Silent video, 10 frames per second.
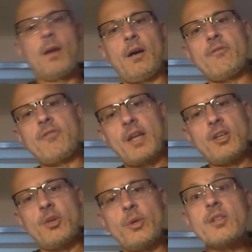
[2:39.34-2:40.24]

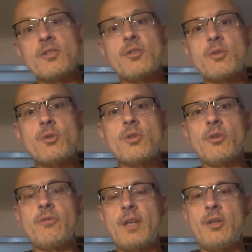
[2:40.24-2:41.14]
venue, an
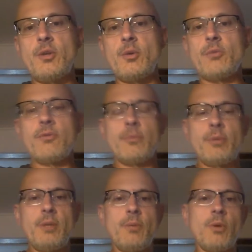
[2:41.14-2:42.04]
institutional venue for
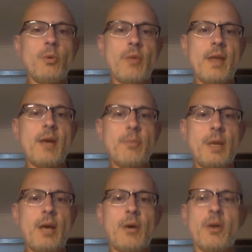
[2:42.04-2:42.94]
people without
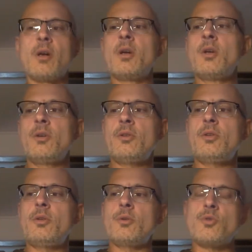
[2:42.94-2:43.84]
power
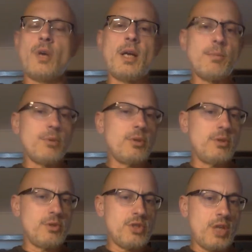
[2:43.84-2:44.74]
to try to
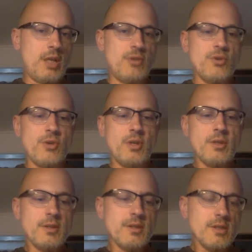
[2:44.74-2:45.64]
produce change, right?
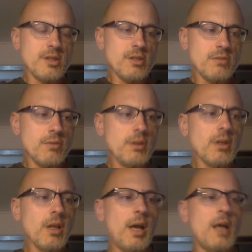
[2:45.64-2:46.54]
And this is a
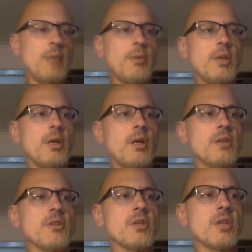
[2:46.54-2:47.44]
little odd
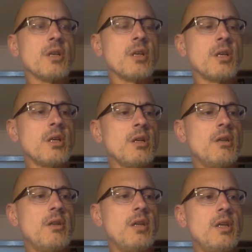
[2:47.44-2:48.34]
because
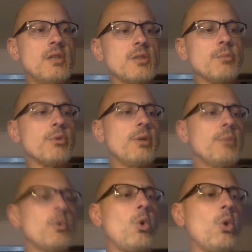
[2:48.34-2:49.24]
the
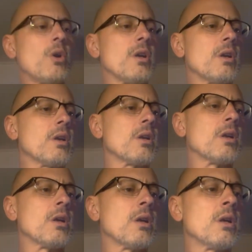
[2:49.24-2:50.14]
Supreme Court
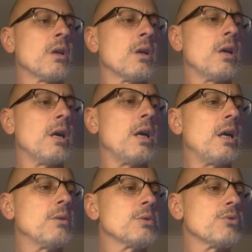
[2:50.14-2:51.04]

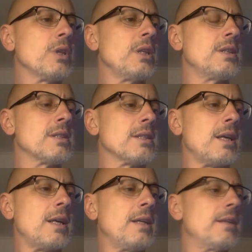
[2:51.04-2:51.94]
was really
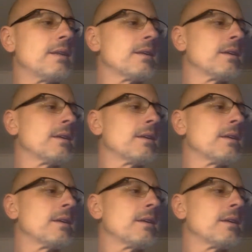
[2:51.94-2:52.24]
designed